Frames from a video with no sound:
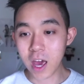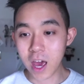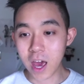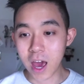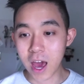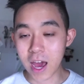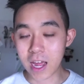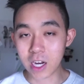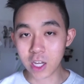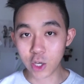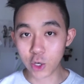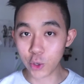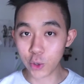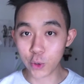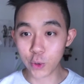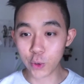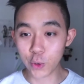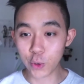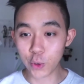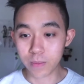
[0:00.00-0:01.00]
at
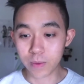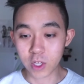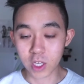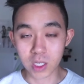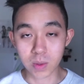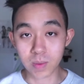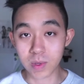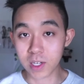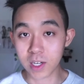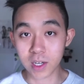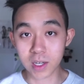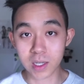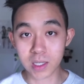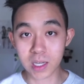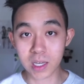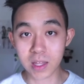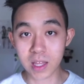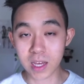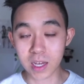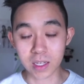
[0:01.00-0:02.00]
you just because
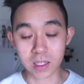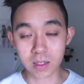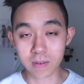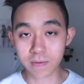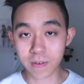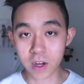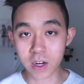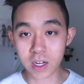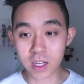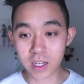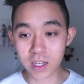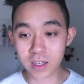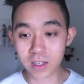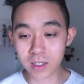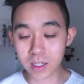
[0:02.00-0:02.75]
they think it's funny.